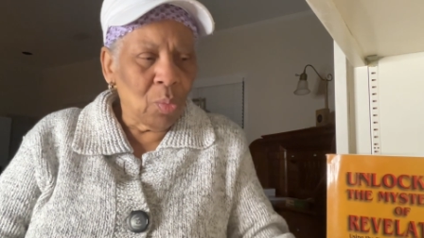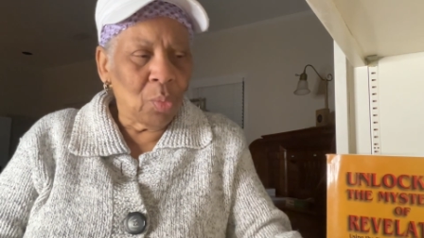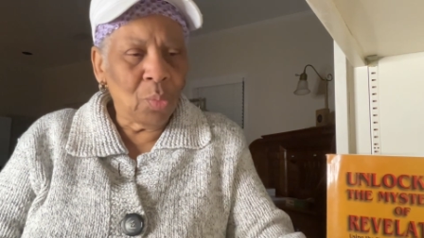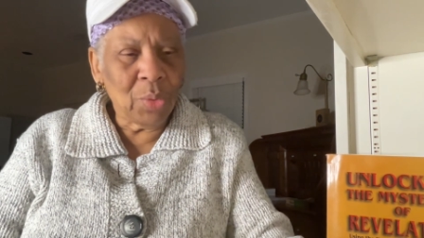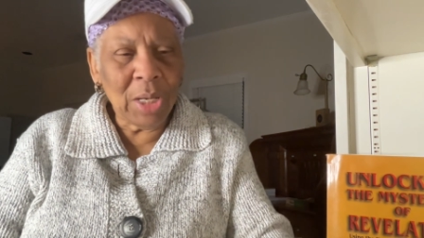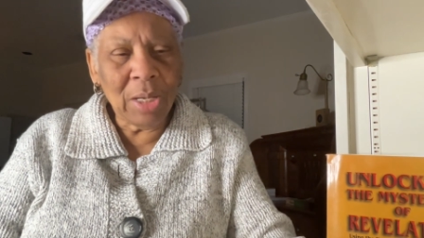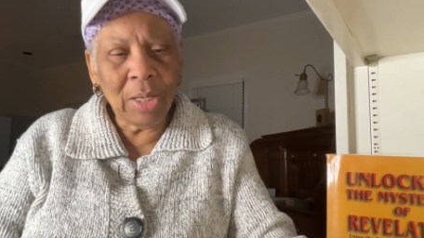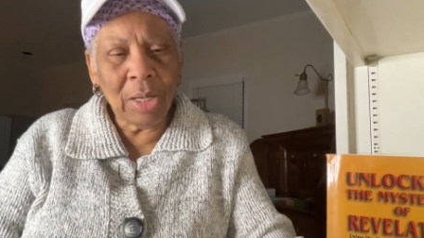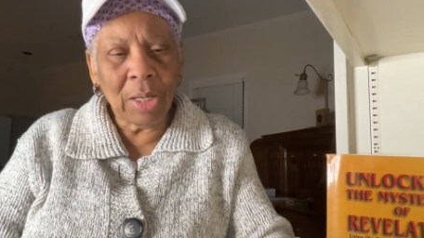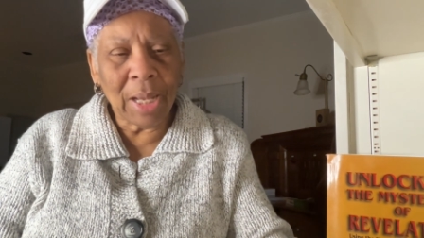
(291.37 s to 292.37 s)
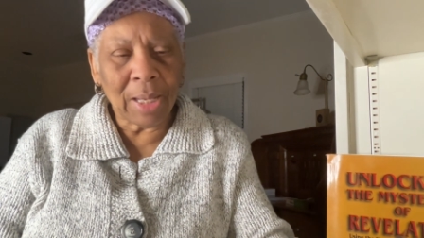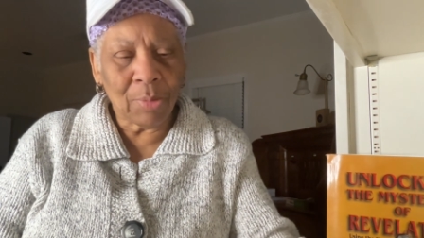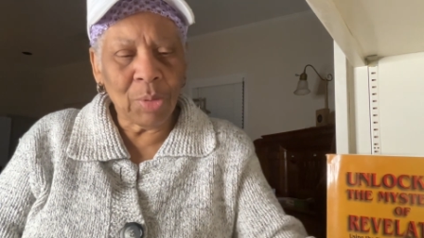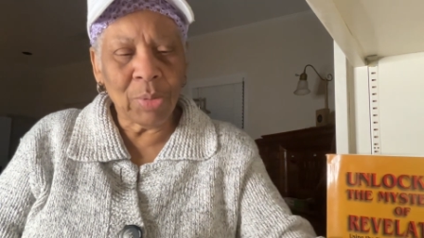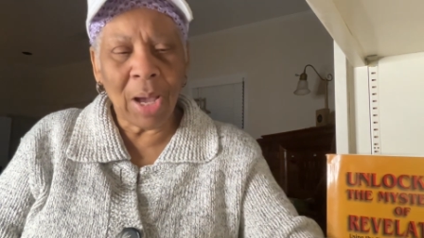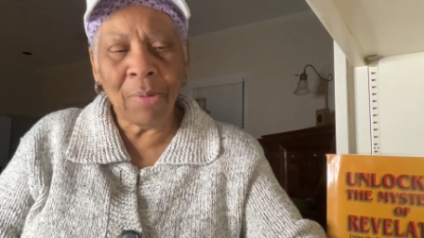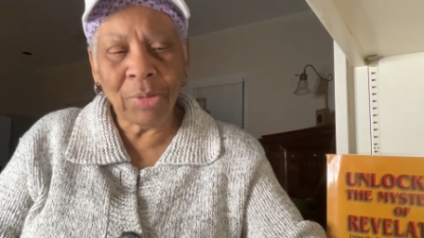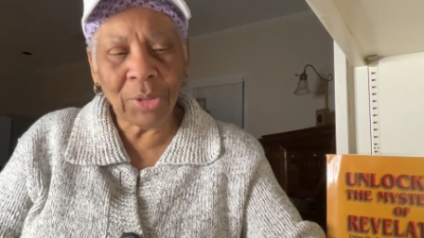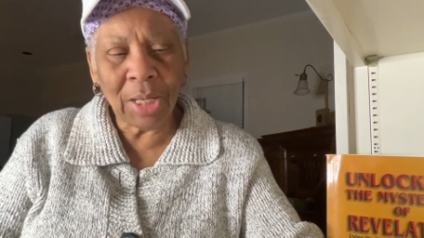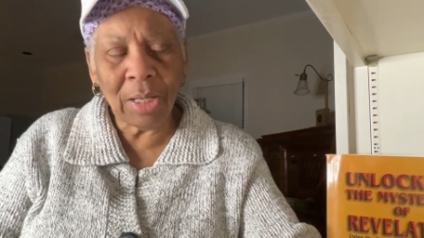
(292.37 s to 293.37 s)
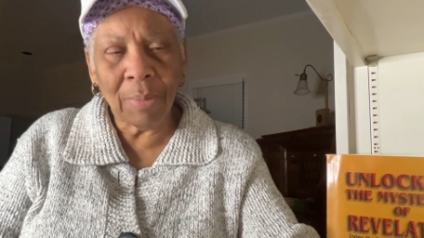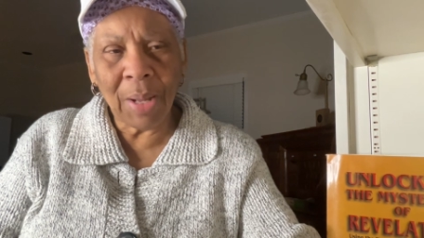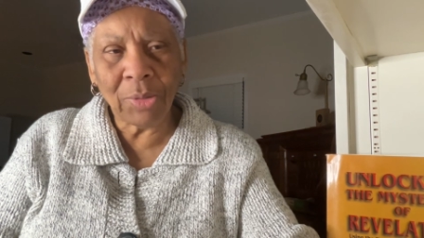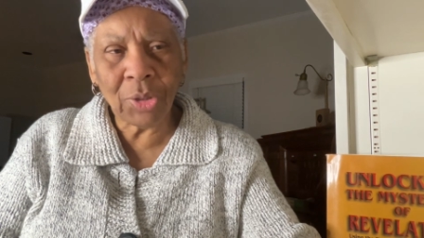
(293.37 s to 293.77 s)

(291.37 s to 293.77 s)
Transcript: we, like we were, I was thinking about